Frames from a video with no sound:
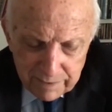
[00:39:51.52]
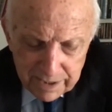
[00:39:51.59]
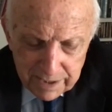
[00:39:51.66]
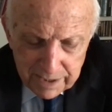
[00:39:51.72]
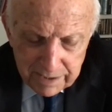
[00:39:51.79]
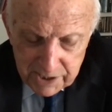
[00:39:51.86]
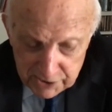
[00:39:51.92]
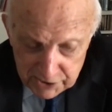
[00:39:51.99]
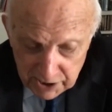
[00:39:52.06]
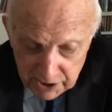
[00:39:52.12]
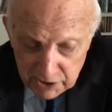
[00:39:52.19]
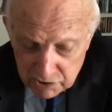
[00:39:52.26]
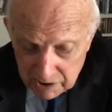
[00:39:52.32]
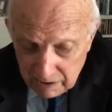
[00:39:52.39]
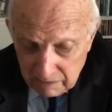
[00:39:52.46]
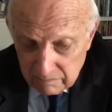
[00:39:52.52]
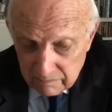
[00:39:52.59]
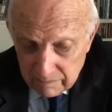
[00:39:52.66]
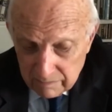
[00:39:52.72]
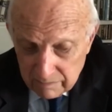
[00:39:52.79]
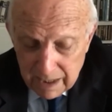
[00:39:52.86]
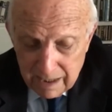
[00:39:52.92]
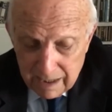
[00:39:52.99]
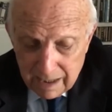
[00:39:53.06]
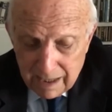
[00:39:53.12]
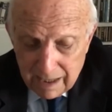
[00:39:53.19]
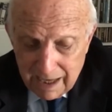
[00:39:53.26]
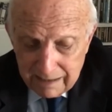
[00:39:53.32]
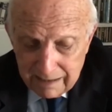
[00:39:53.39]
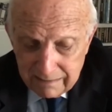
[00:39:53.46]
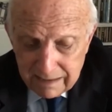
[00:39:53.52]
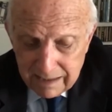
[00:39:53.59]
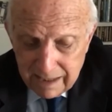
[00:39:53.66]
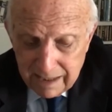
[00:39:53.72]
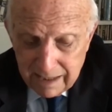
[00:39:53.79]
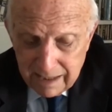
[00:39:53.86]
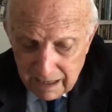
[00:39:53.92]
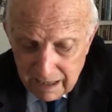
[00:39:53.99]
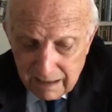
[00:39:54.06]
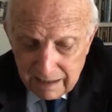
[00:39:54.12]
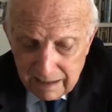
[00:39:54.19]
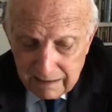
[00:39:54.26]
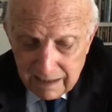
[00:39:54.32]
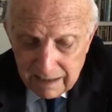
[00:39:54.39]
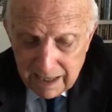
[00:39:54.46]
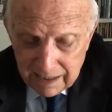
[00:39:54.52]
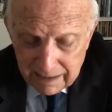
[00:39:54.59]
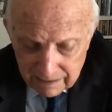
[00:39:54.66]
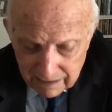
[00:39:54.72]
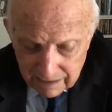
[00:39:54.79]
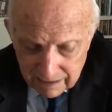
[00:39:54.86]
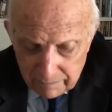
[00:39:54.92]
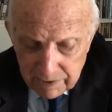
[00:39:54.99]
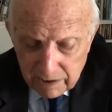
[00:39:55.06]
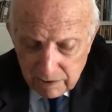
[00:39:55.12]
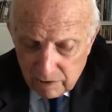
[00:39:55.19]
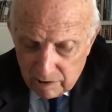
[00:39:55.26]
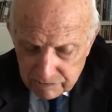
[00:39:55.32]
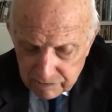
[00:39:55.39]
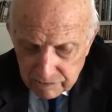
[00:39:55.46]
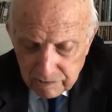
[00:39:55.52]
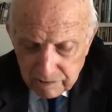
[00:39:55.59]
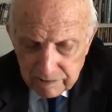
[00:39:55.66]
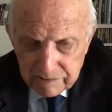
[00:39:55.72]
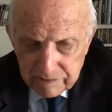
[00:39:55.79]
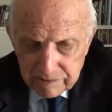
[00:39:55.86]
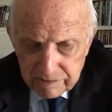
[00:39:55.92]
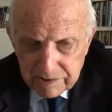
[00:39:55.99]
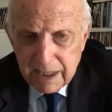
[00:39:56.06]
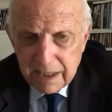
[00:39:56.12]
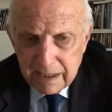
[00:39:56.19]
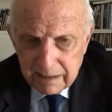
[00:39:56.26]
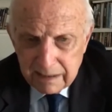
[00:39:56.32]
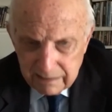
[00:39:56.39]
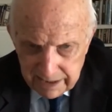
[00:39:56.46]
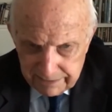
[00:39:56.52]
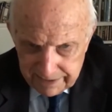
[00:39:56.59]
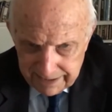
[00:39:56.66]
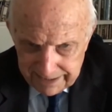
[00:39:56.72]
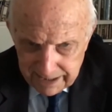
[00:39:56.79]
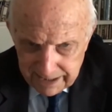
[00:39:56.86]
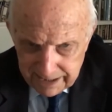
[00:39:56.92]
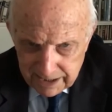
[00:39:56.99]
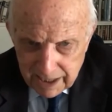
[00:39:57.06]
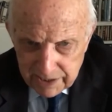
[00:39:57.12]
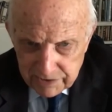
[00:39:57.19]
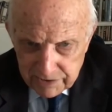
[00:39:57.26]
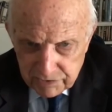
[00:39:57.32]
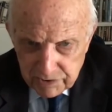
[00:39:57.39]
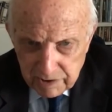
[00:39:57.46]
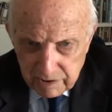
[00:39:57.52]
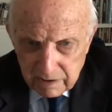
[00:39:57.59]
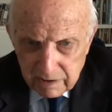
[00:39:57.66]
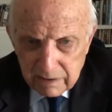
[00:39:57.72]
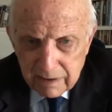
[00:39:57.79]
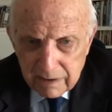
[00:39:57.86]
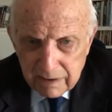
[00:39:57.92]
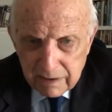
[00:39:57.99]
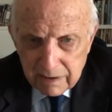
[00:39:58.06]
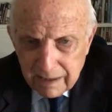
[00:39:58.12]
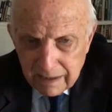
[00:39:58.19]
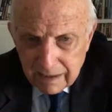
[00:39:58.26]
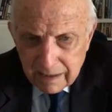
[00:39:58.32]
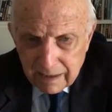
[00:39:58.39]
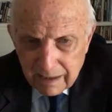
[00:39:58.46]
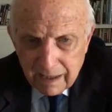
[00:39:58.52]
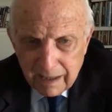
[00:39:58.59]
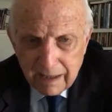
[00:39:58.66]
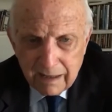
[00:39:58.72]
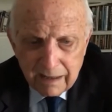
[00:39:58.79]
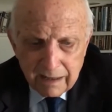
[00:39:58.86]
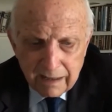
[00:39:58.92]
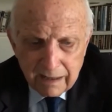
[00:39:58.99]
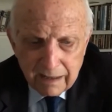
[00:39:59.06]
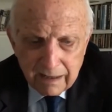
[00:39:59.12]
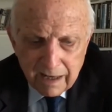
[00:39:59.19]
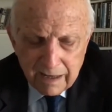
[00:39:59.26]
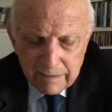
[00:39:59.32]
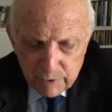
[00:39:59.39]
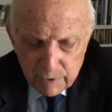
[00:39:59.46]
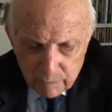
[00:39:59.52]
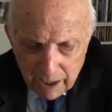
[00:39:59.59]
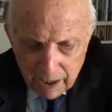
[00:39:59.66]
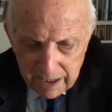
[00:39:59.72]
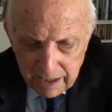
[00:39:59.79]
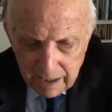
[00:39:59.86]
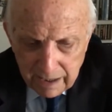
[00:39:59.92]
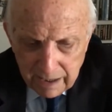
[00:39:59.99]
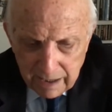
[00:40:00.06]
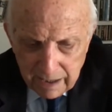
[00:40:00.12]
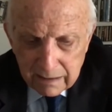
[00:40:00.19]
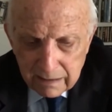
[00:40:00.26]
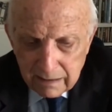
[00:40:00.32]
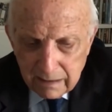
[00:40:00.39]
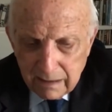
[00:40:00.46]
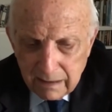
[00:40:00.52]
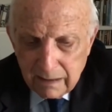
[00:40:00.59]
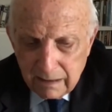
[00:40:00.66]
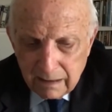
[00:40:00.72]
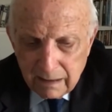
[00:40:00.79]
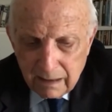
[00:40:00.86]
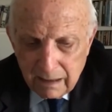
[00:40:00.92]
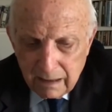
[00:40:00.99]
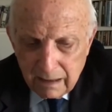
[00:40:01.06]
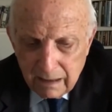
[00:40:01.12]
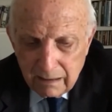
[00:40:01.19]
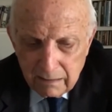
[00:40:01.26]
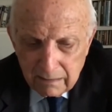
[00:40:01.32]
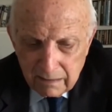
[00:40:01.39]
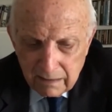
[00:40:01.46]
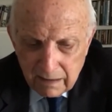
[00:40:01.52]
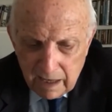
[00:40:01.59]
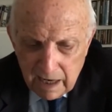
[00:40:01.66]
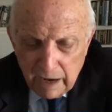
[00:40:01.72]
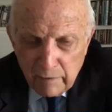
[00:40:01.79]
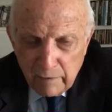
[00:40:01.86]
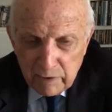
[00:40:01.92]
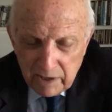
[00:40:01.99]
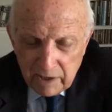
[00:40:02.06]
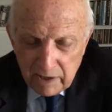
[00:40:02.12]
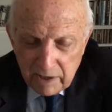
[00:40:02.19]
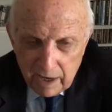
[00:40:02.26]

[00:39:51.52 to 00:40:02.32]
been teaching at the Yale and Columbia law schools this last year. I've been writing, and now and